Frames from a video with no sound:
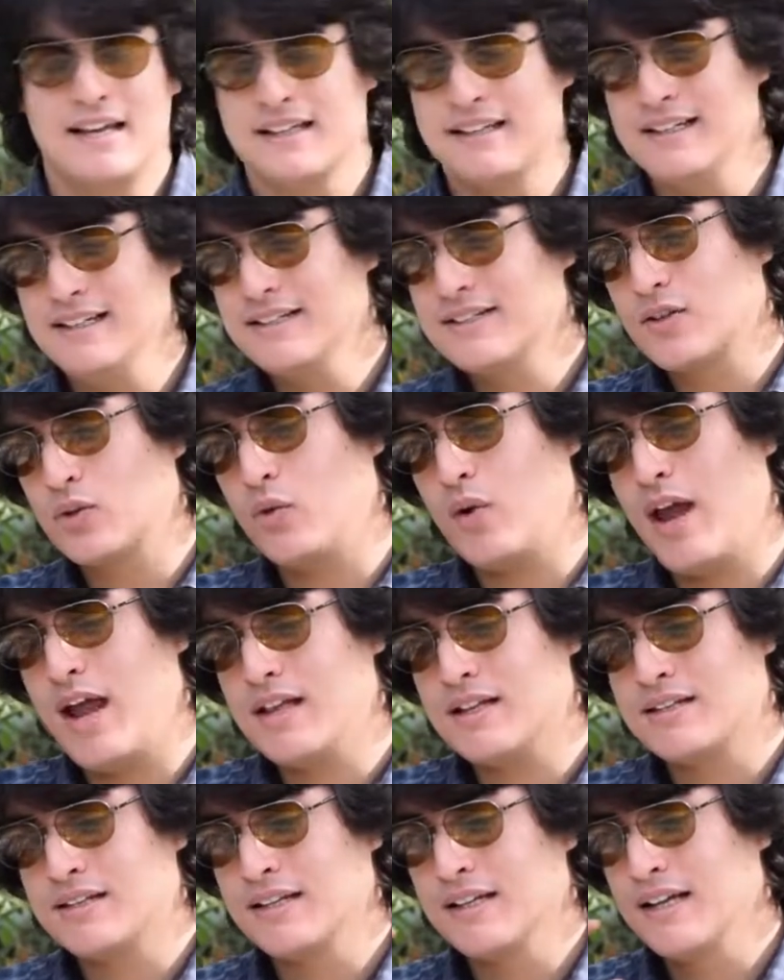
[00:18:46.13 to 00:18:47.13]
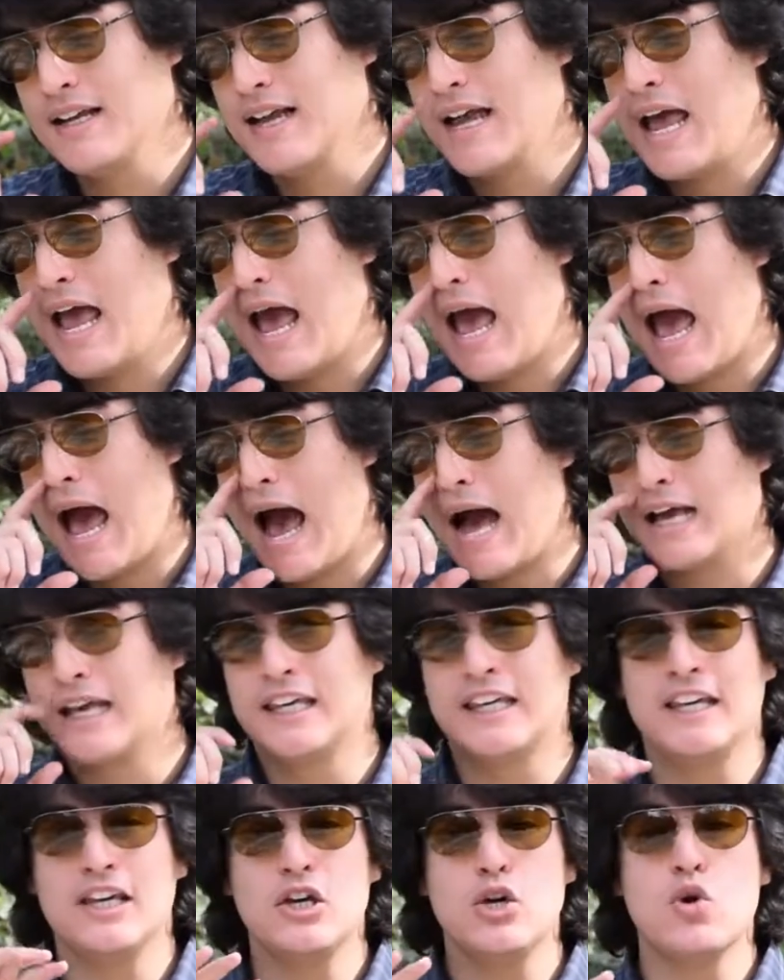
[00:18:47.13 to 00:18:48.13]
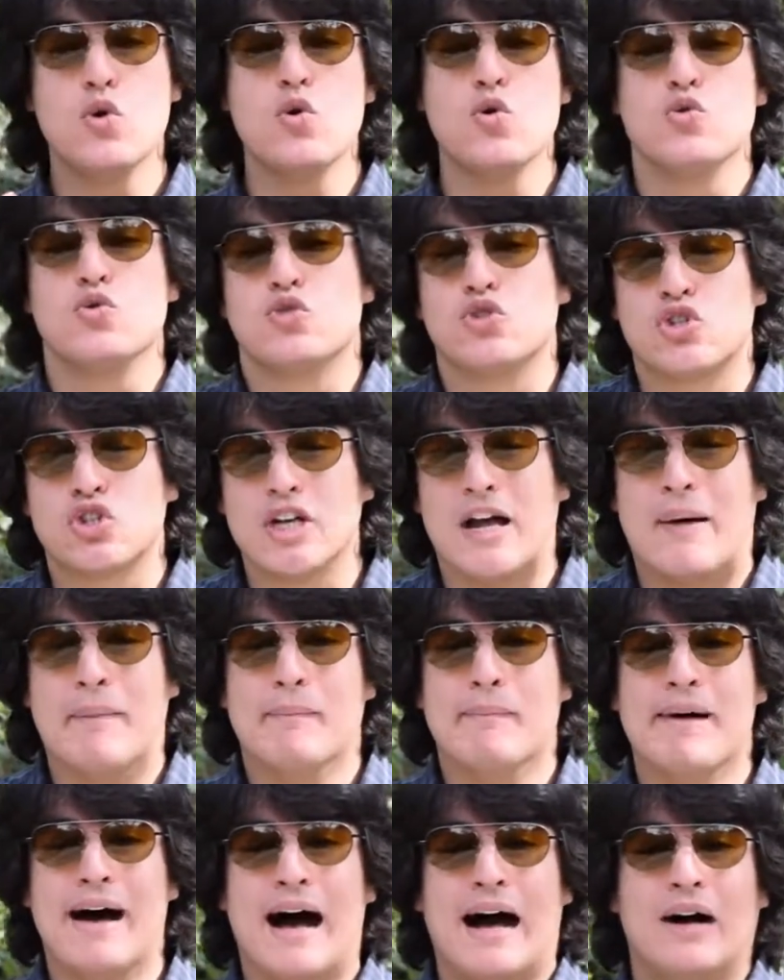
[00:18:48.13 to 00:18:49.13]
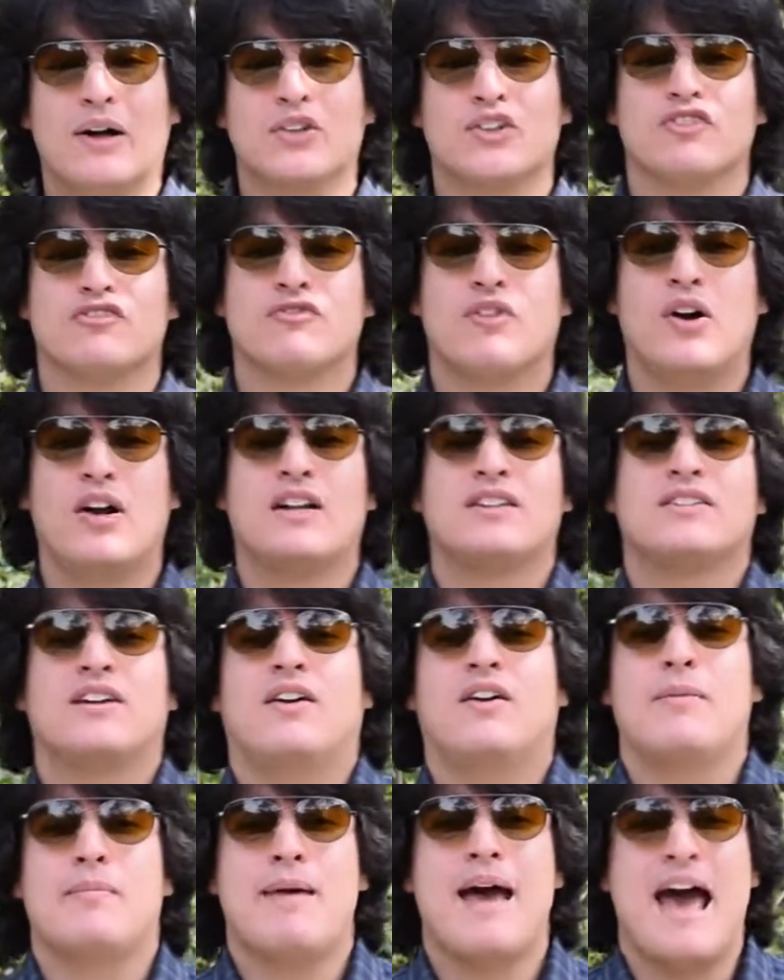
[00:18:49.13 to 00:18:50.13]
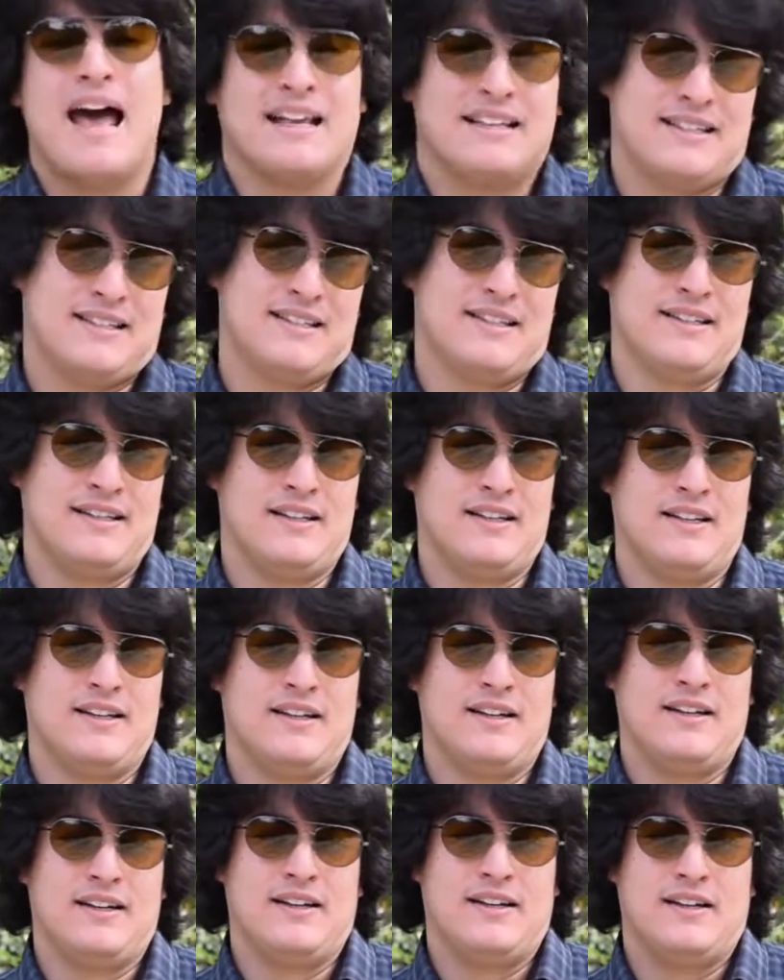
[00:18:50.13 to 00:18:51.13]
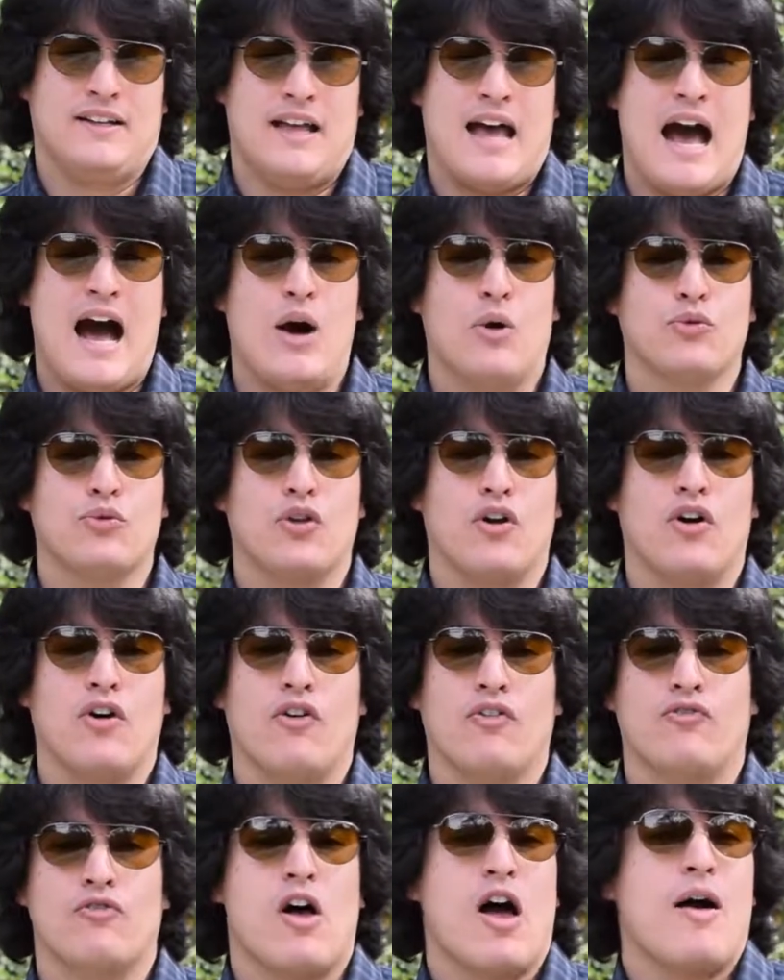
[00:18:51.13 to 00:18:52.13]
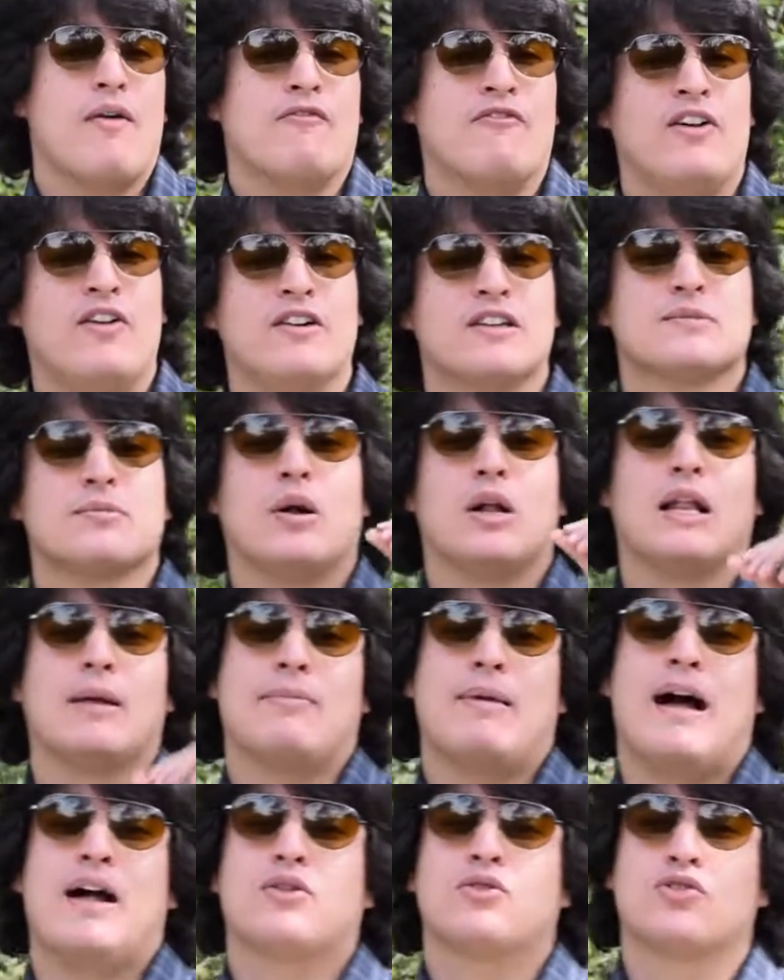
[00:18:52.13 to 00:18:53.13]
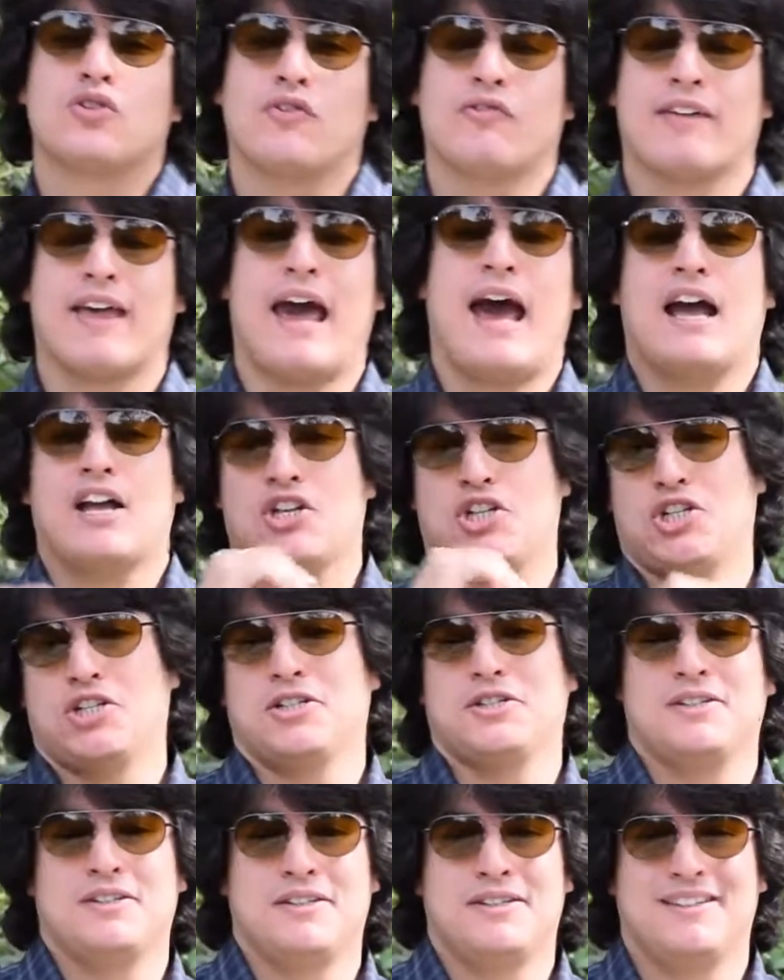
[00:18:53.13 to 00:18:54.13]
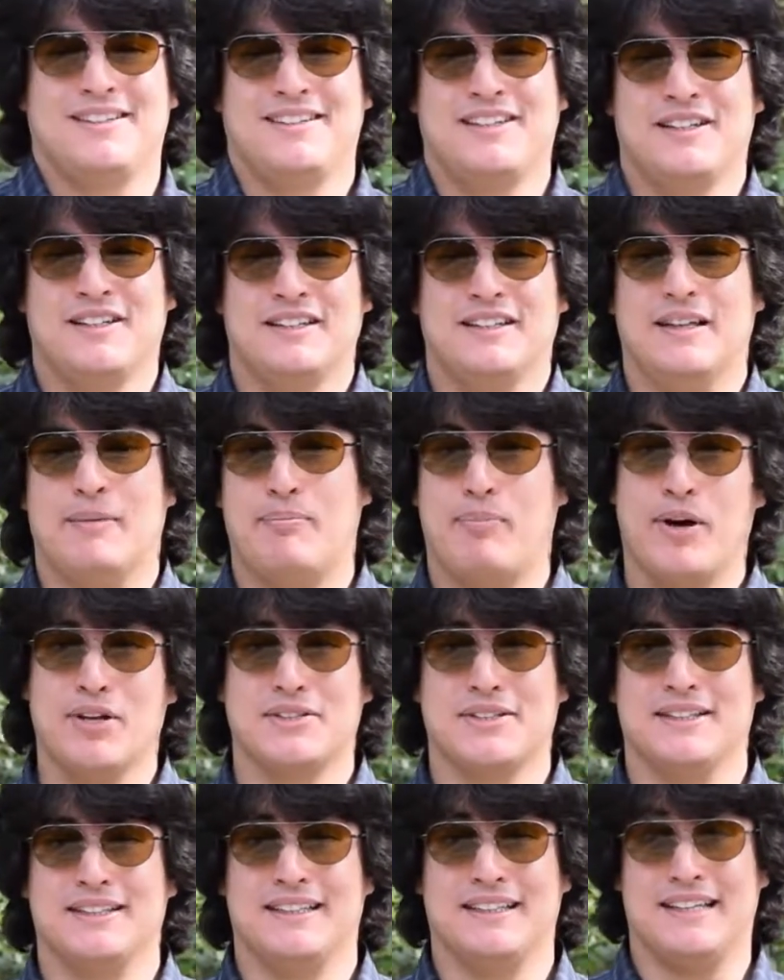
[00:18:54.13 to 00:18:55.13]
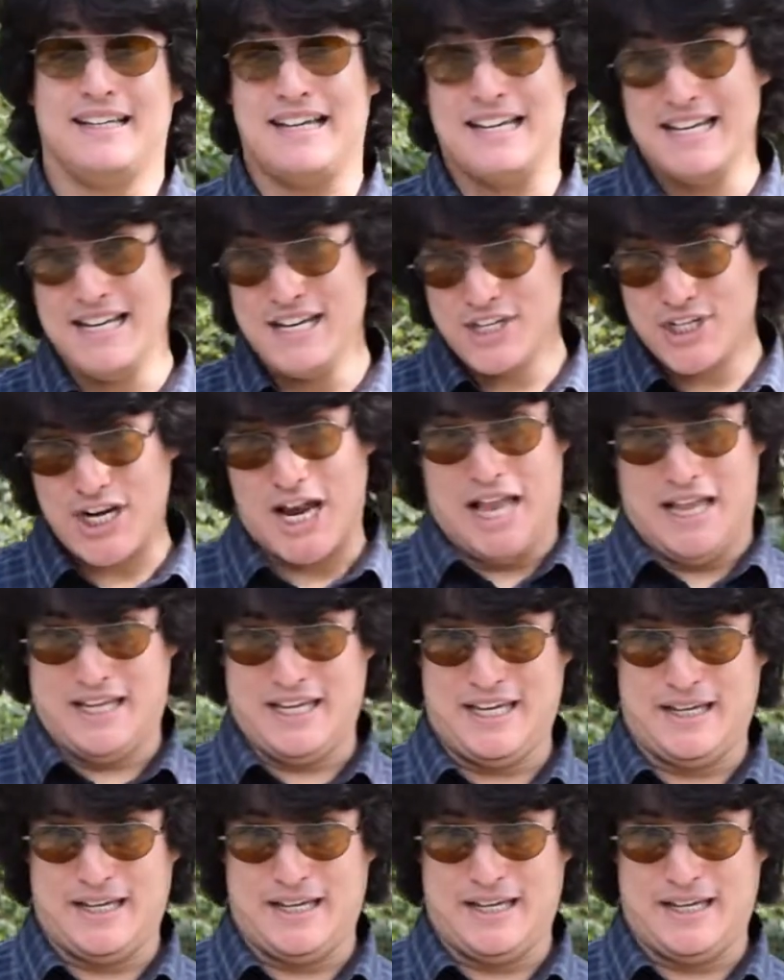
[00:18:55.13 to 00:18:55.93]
This creates a huge amount of monetary mass out of very small amounts of cash deposited initially.